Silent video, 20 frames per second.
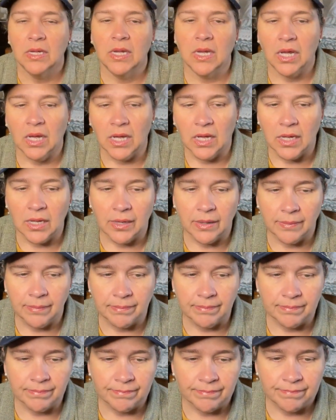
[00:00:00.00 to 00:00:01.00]

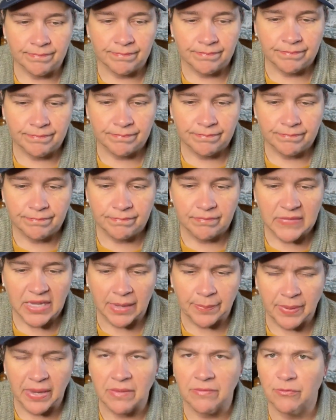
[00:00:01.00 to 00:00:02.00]
I
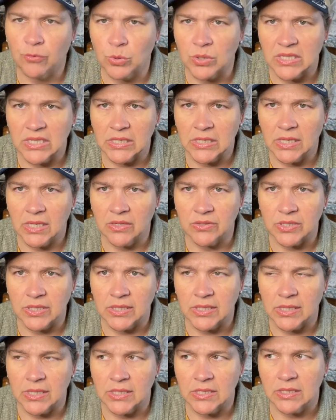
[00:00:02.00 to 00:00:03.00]
paid $14, I
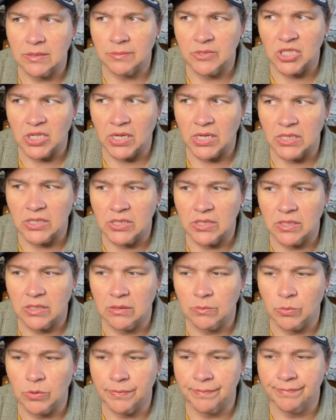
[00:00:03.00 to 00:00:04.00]
think, and some change at the
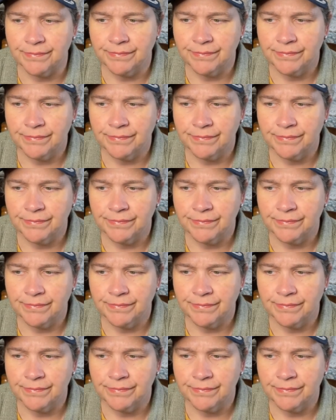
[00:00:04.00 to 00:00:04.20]
Goodwill.